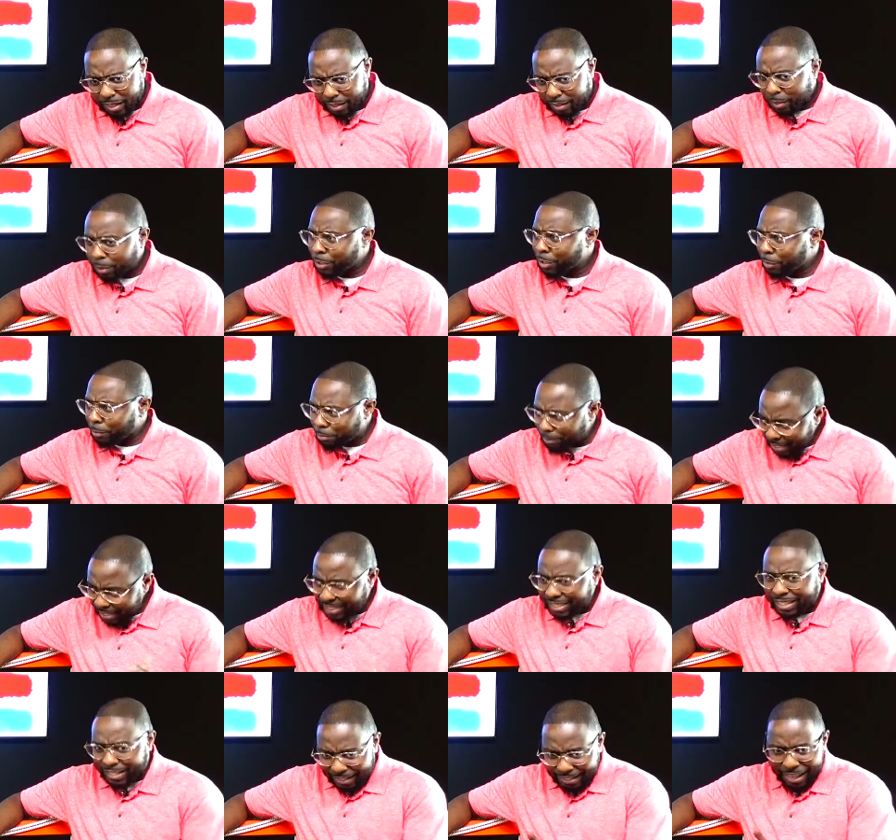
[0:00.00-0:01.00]
no, you're
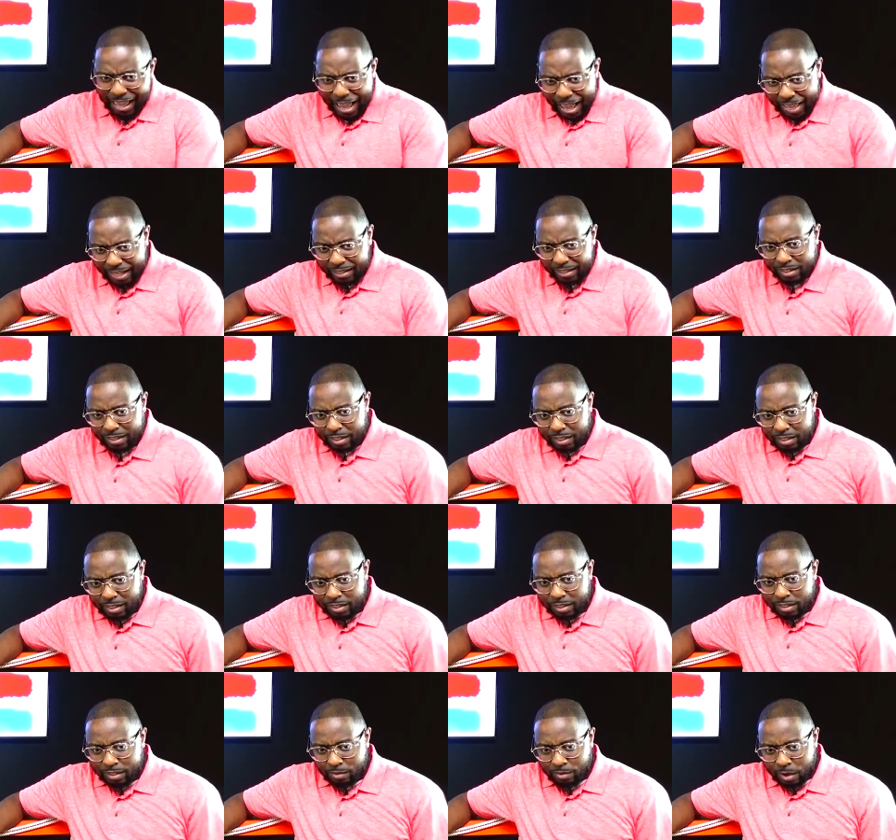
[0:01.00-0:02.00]
missing a lot.
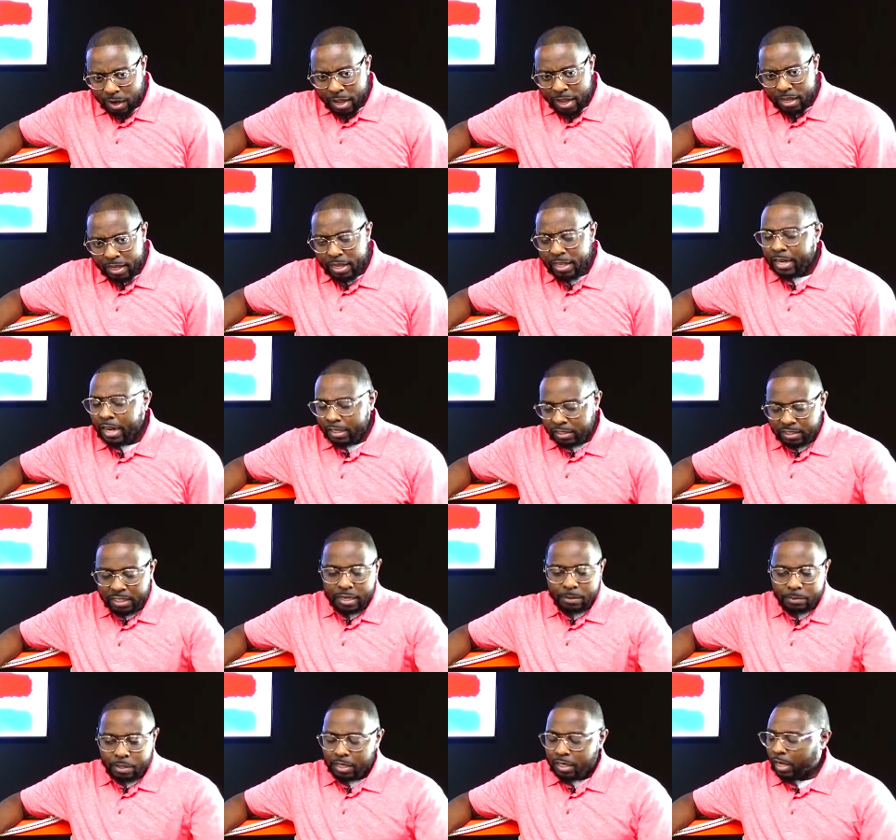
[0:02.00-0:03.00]
Right? And that's the
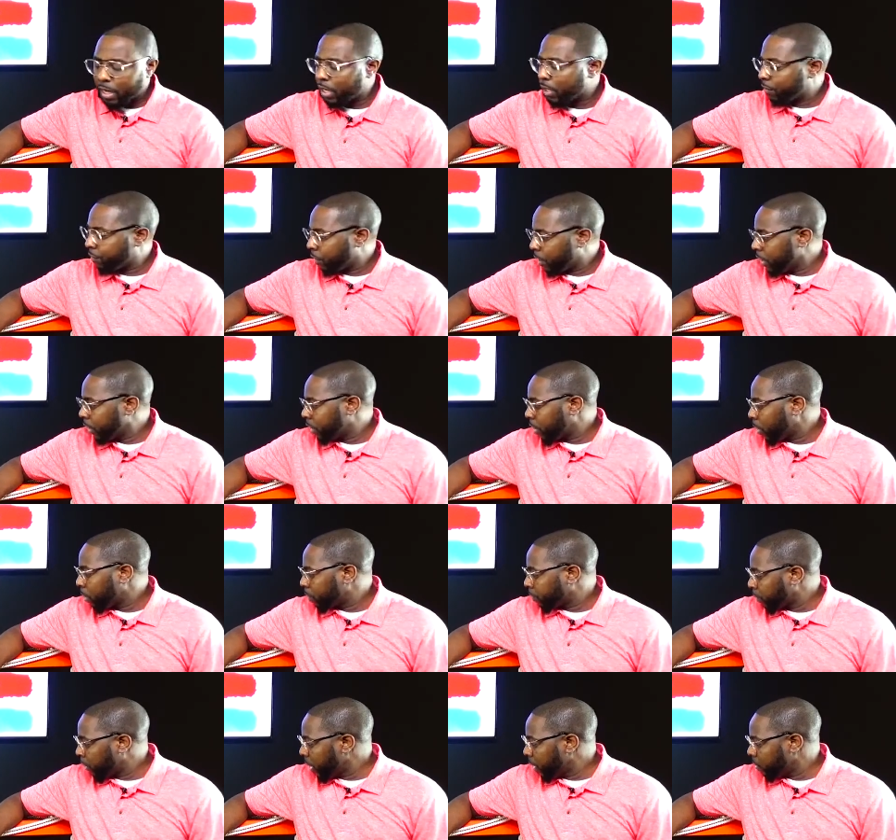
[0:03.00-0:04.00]
same thing that his friend,
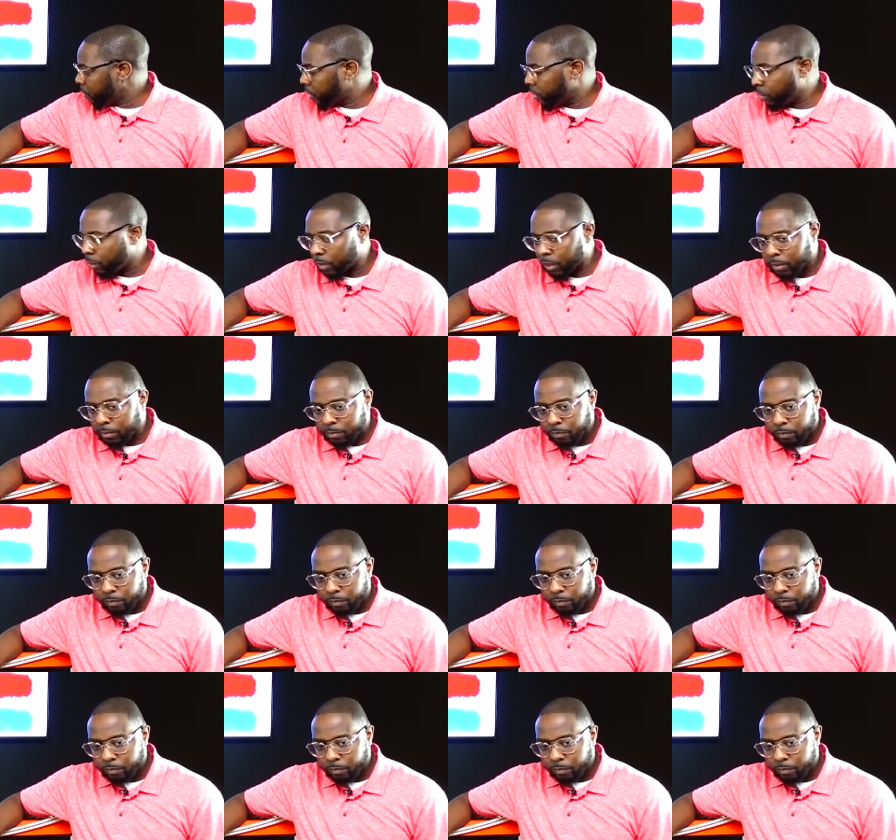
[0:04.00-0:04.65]
Job's friends were doing.